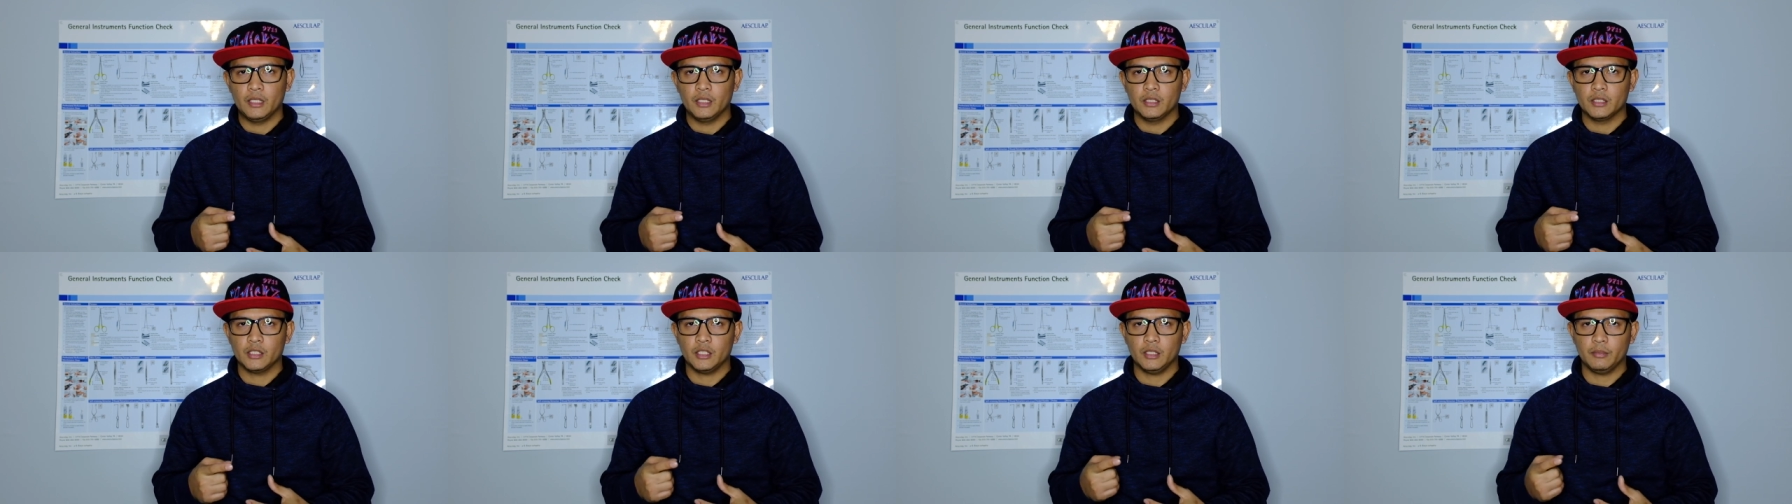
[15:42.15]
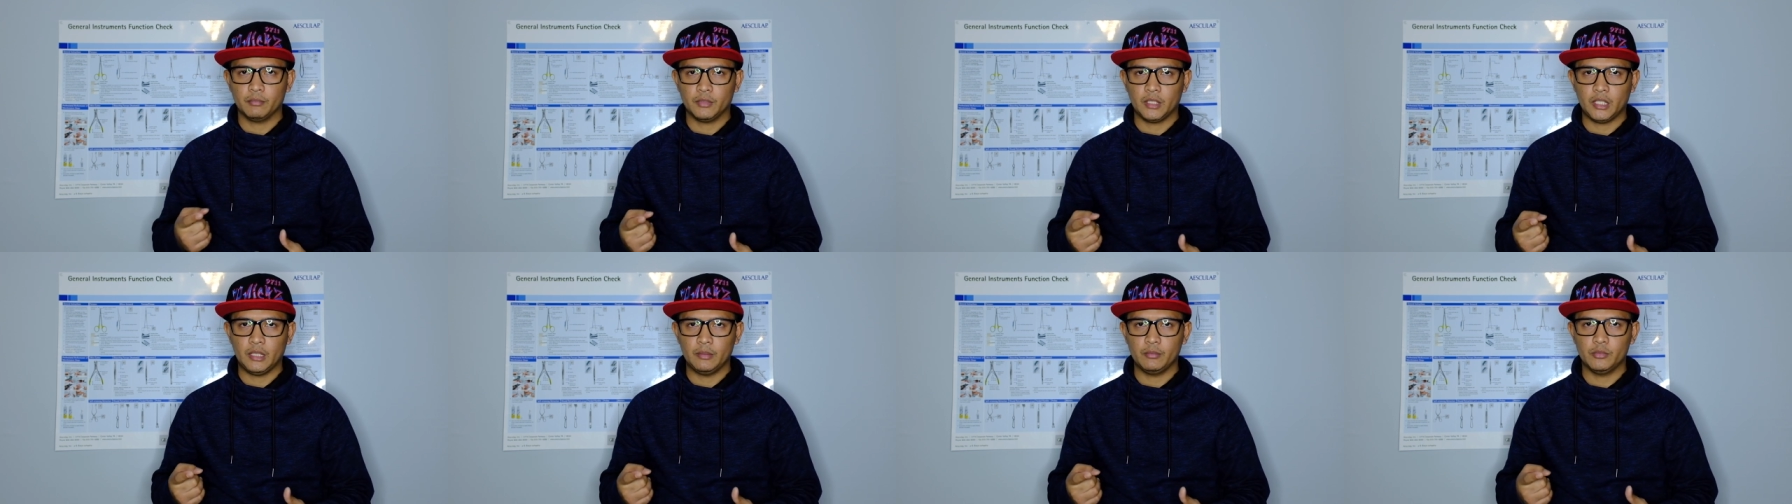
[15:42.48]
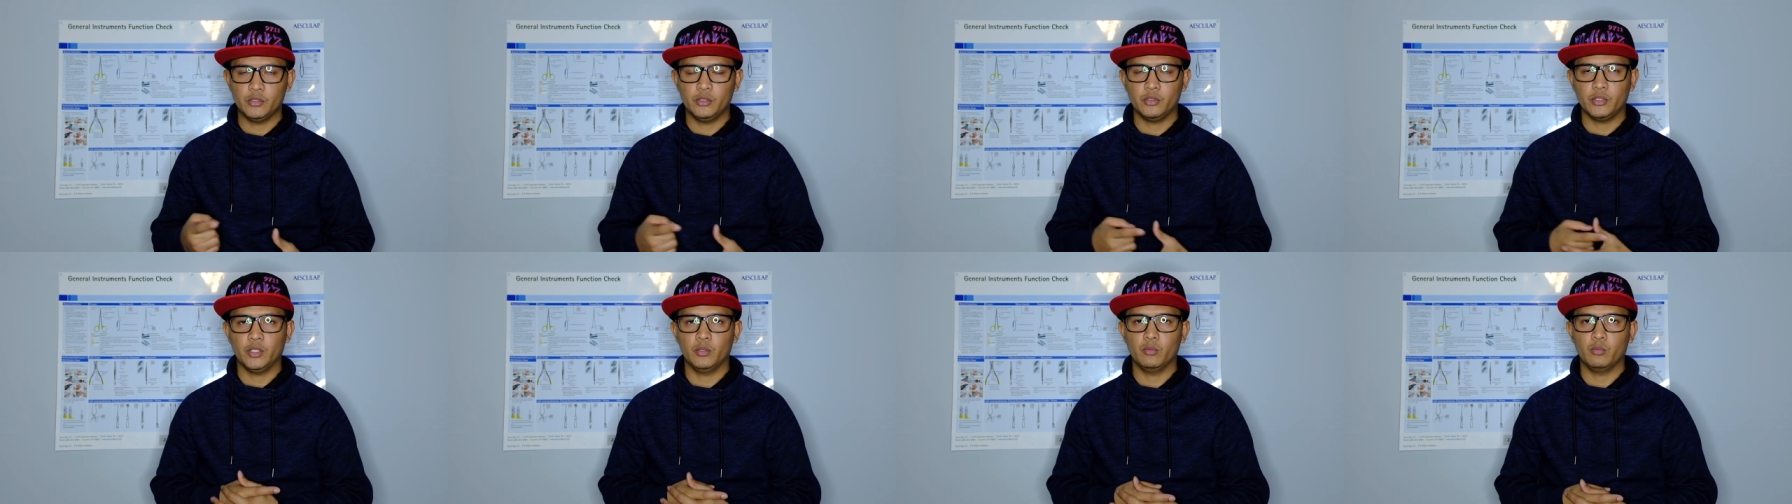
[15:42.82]

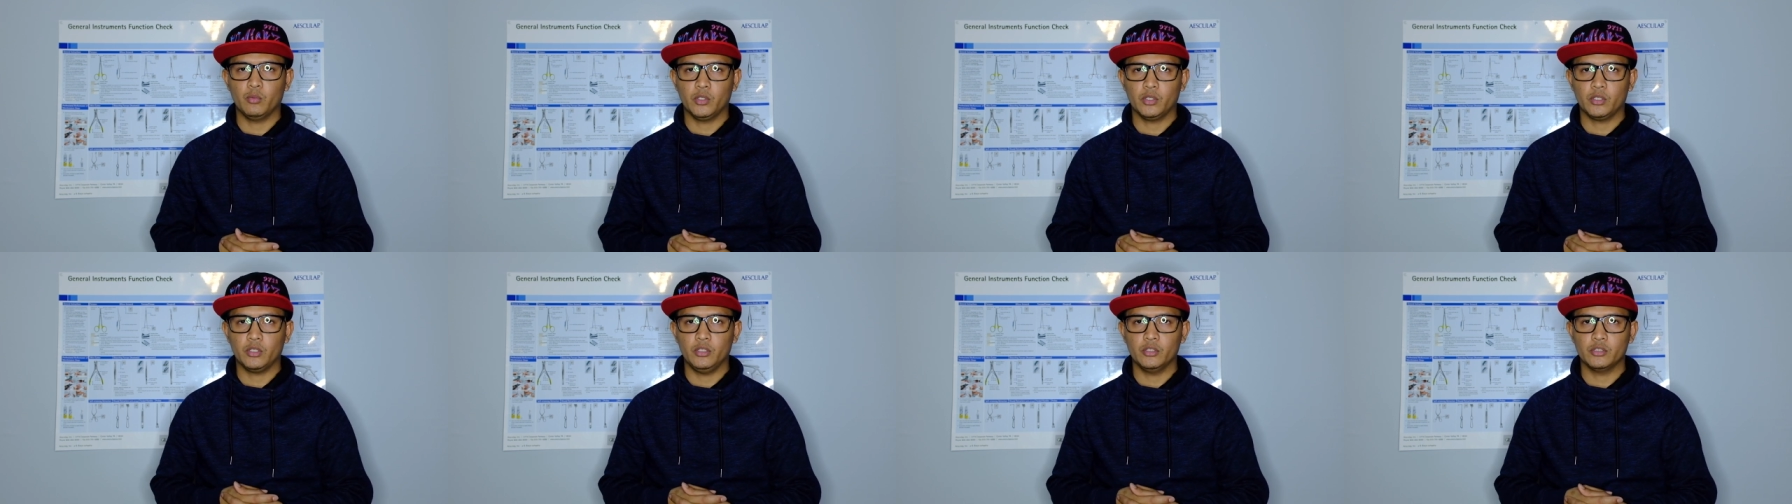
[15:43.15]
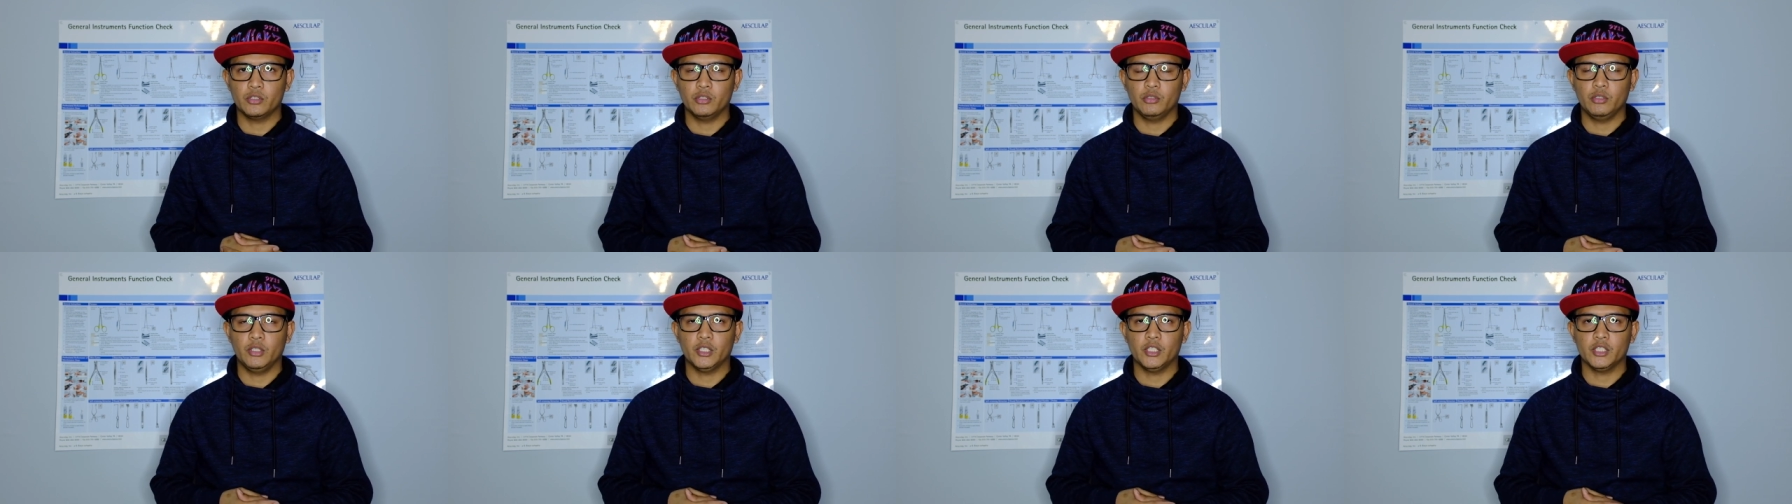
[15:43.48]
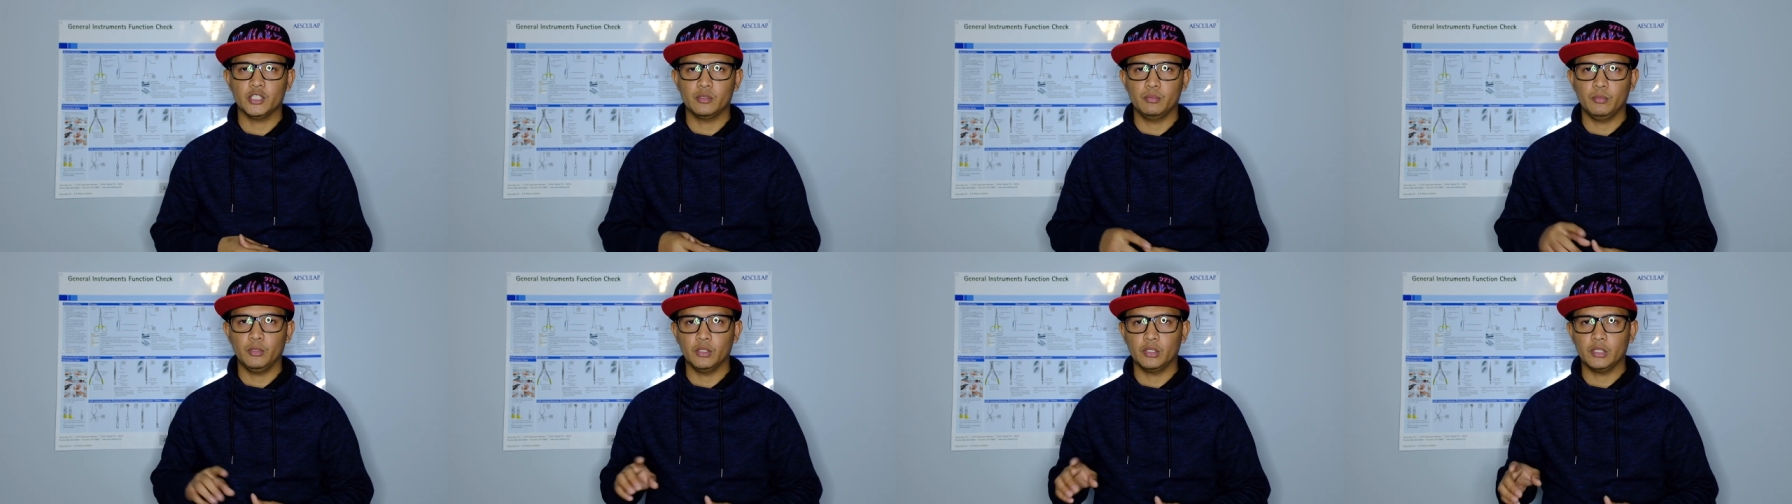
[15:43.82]
sometimes you can work also at a
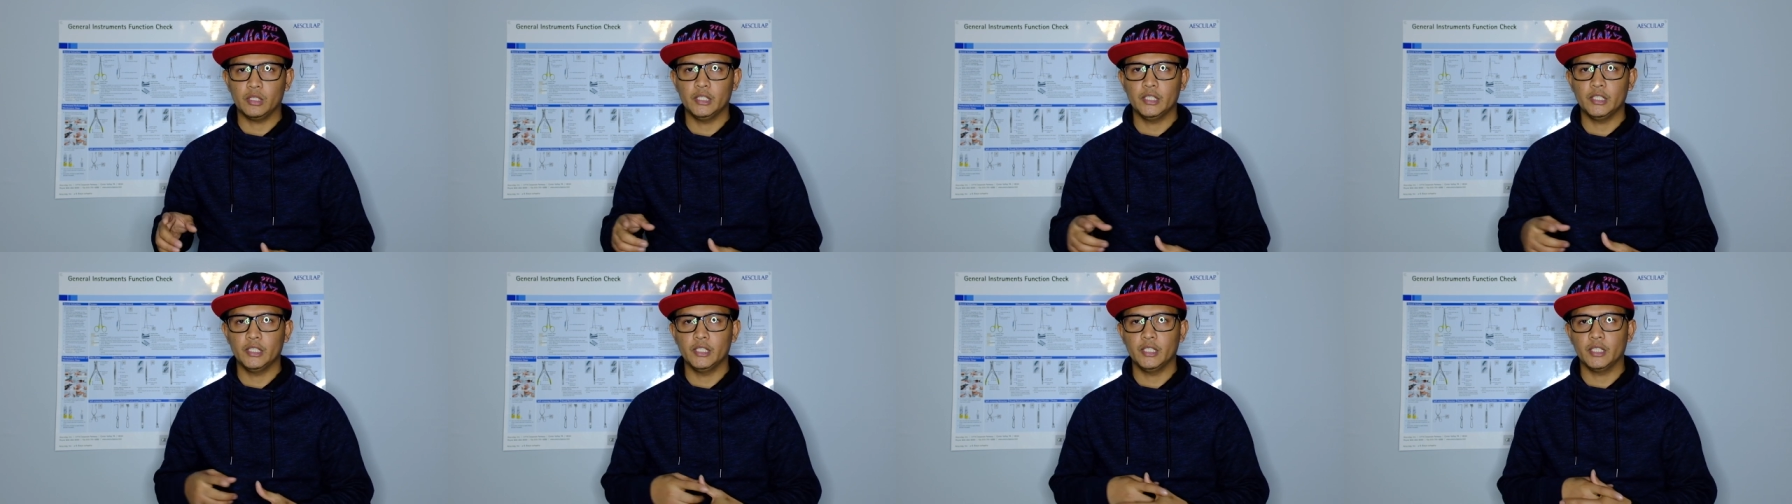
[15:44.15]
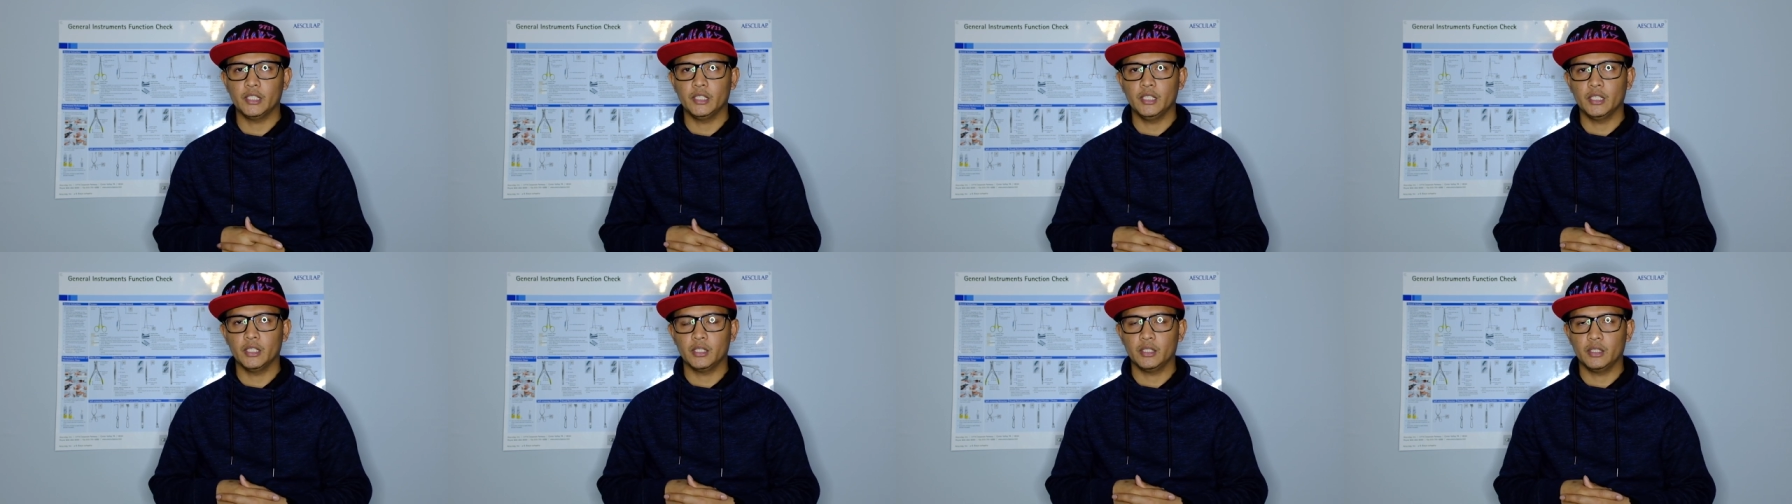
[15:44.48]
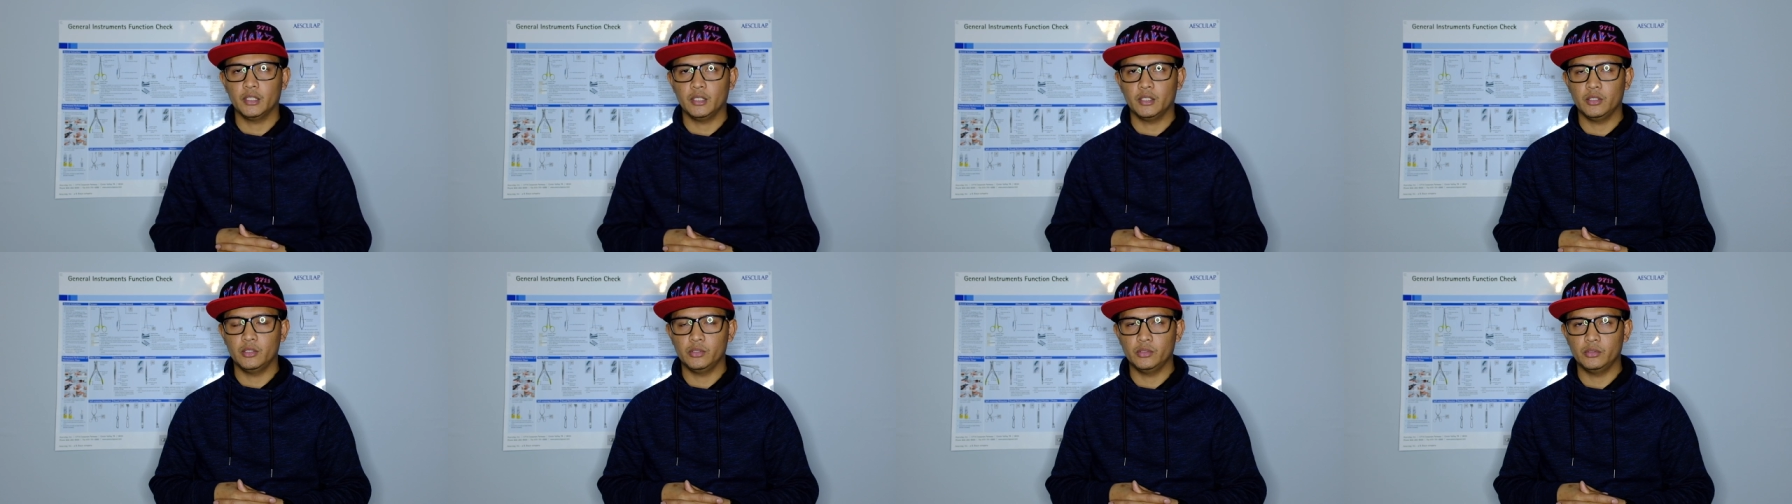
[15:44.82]
small clinic that
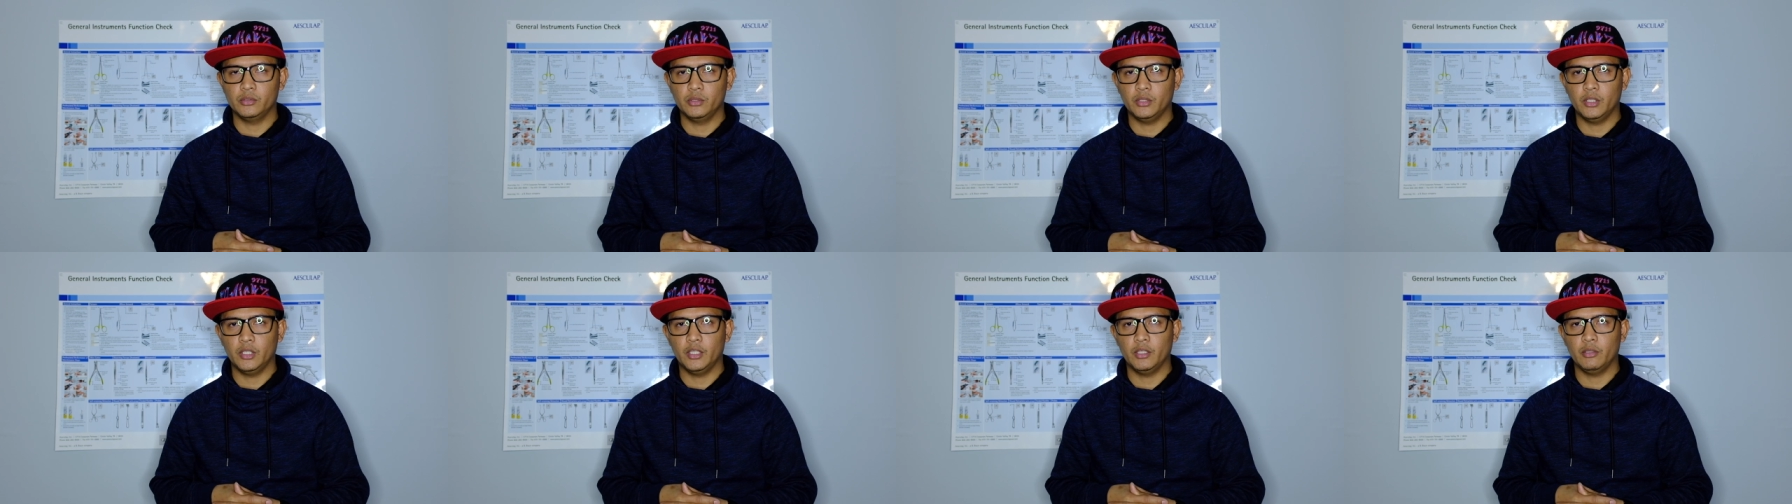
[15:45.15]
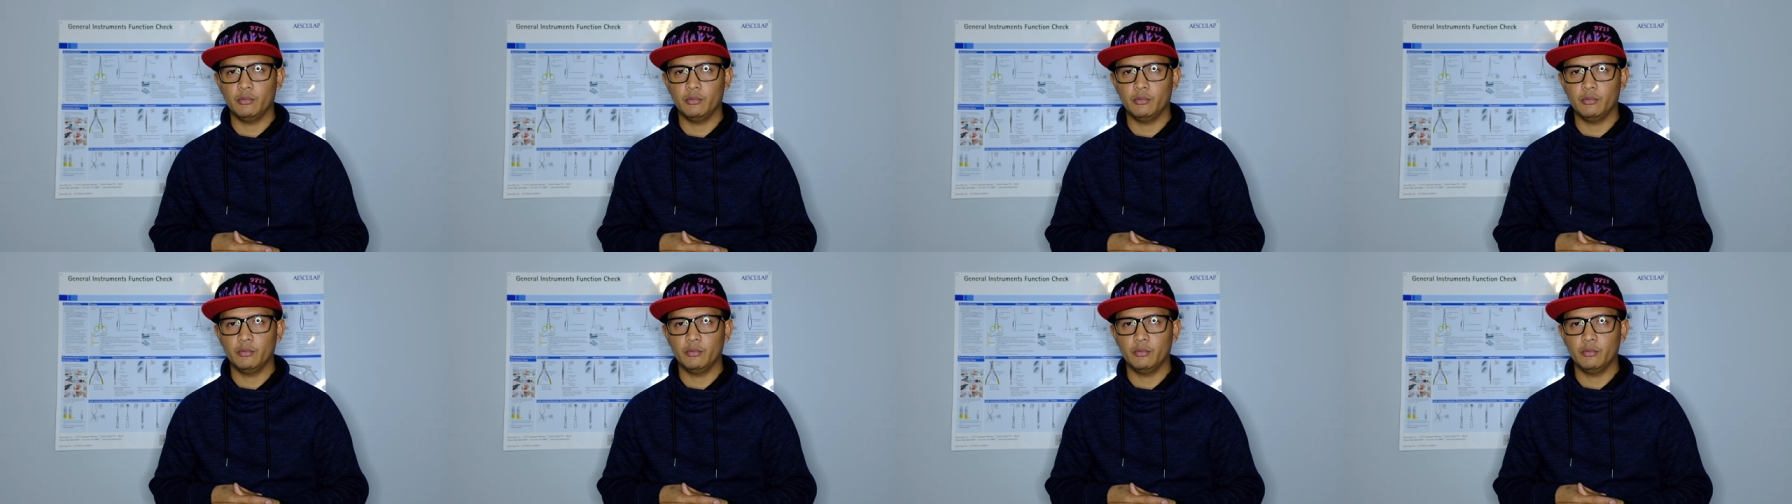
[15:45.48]
do